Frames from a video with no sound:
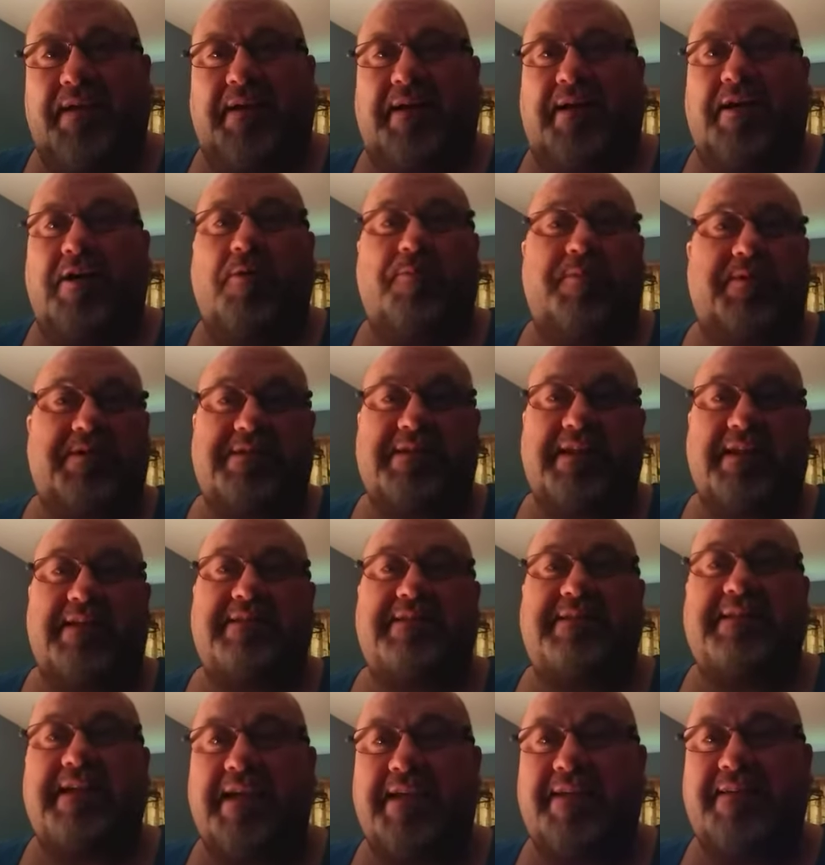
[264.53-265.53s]
I hope you stay
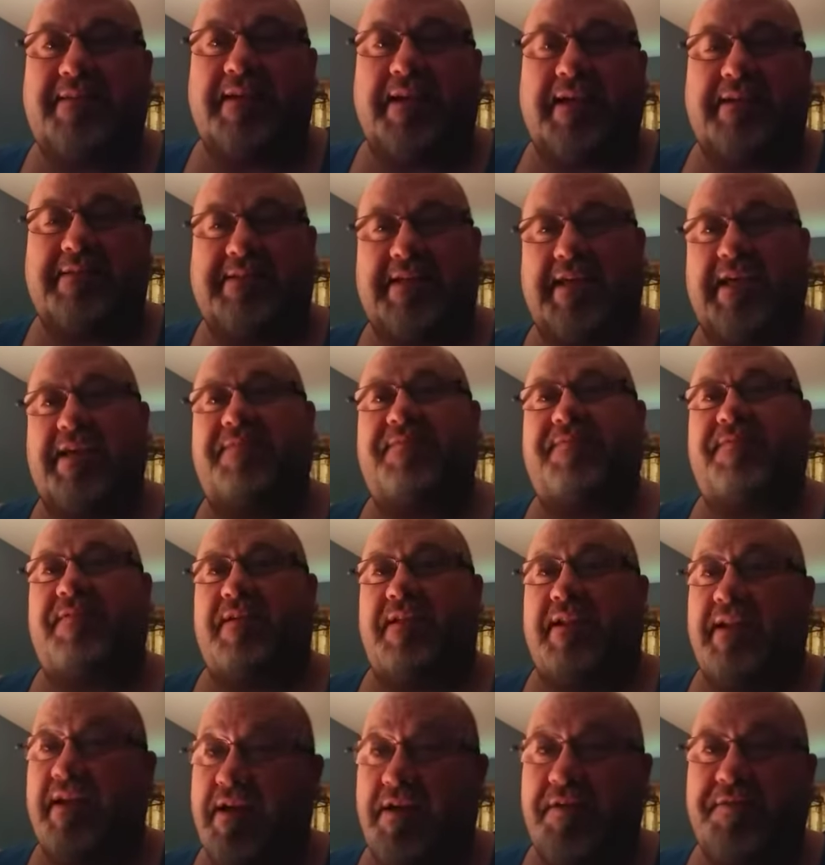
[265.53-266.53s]
safe, safe
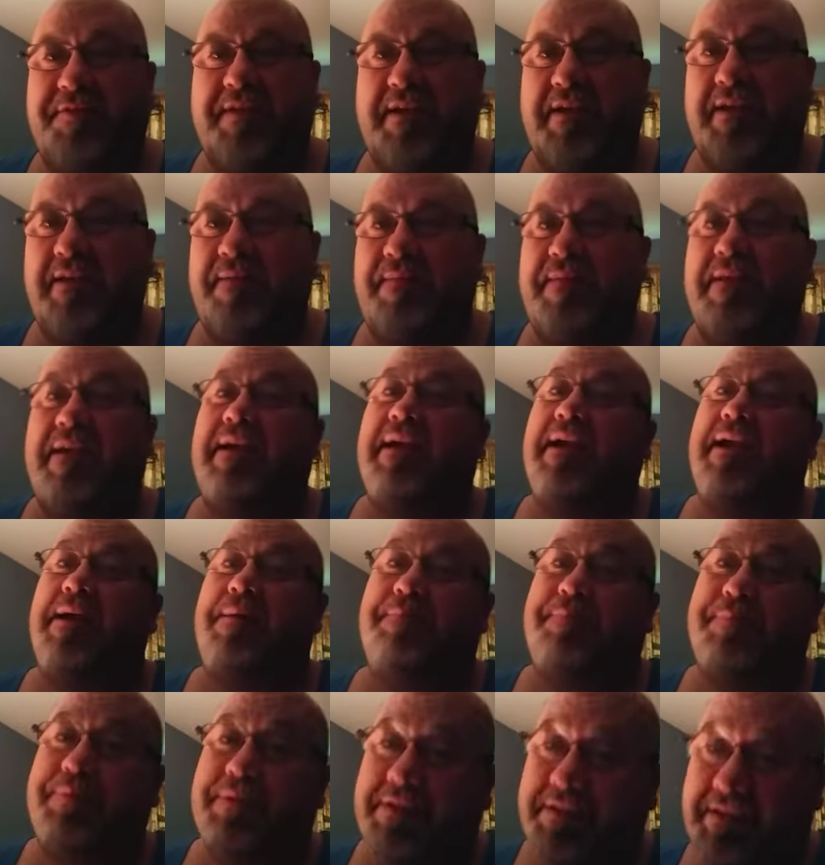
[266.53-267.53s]
and healthy.
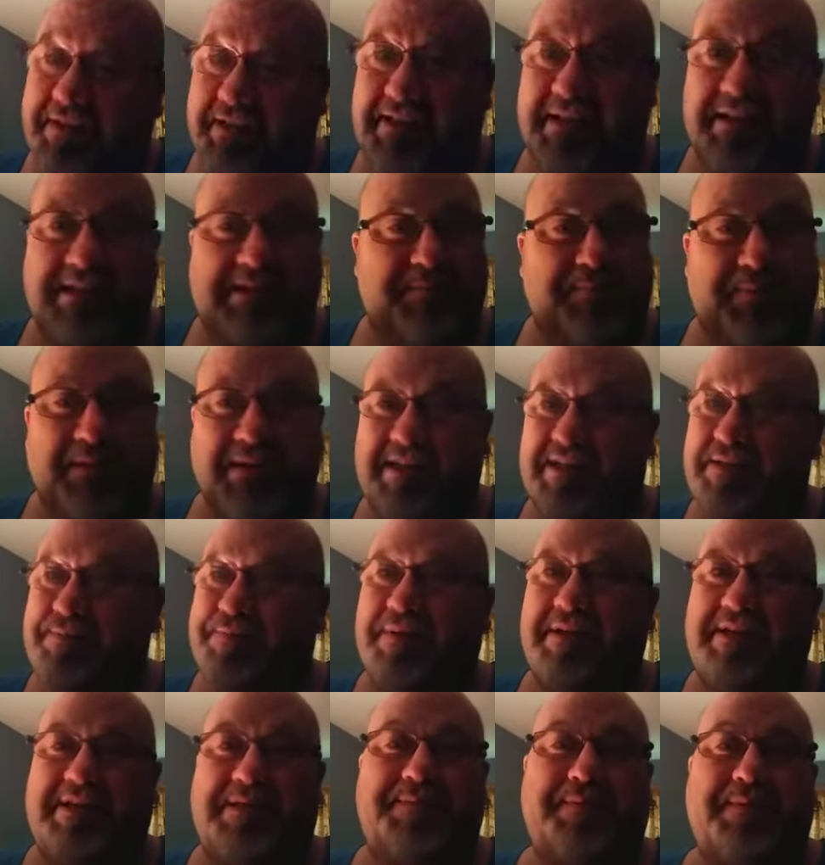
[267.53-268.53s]
And please, please,
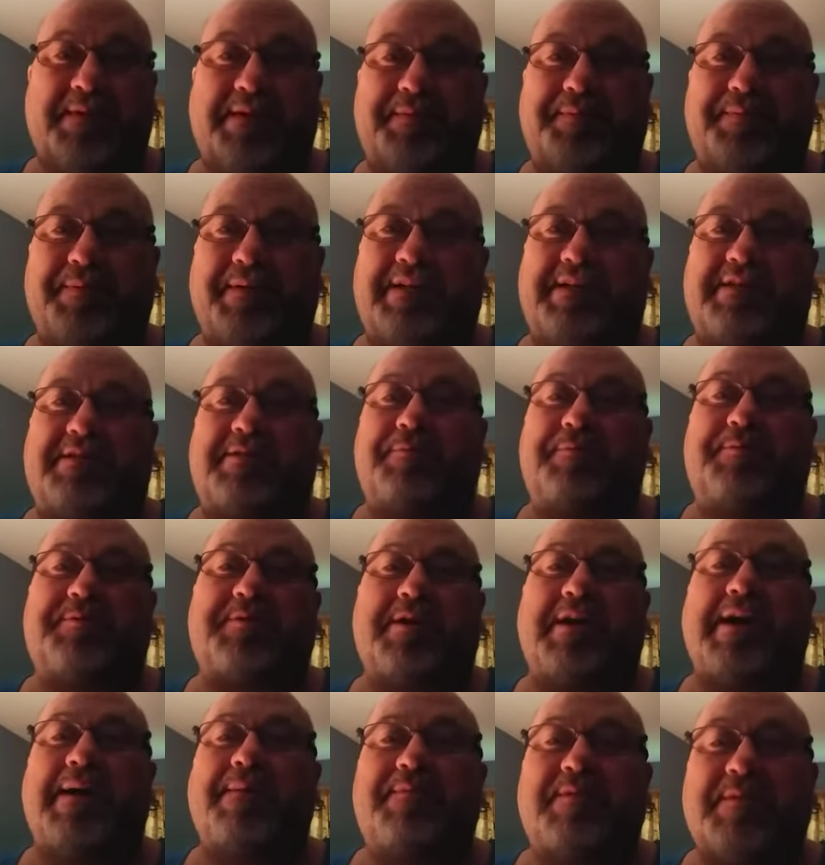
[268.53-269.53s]
please, please, please
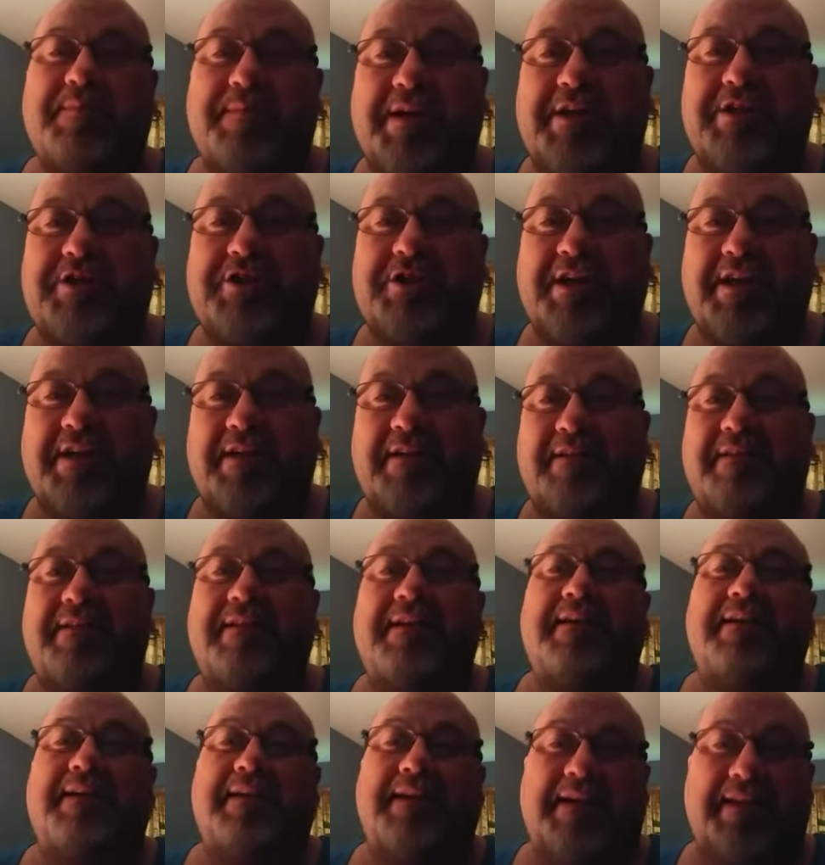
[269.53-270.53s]
subscribe to my channel
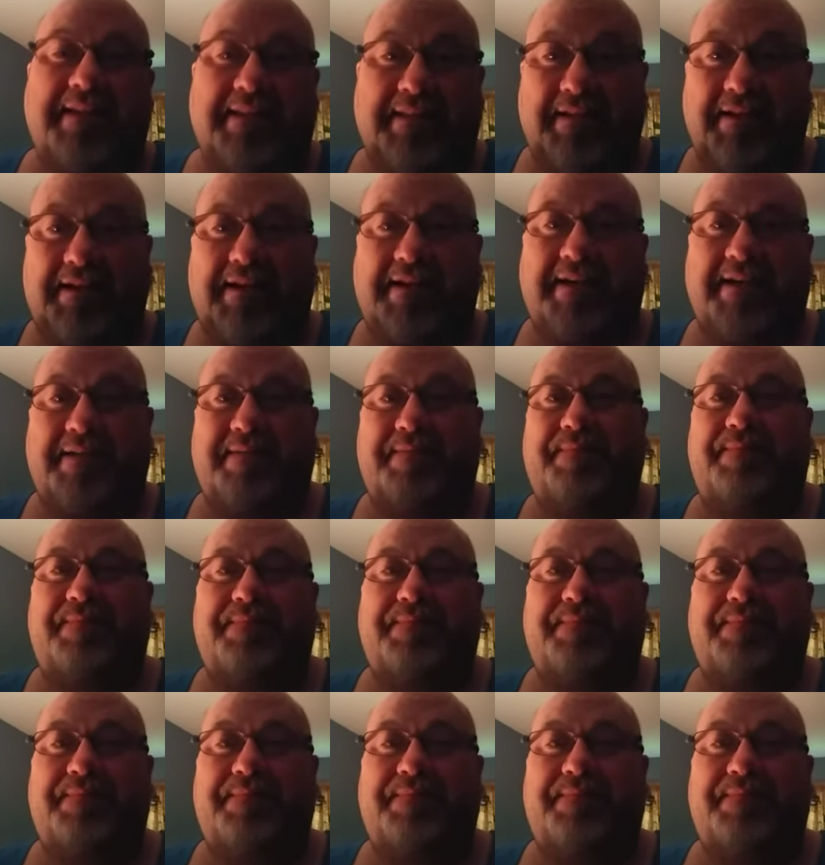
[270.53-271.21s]
and like it.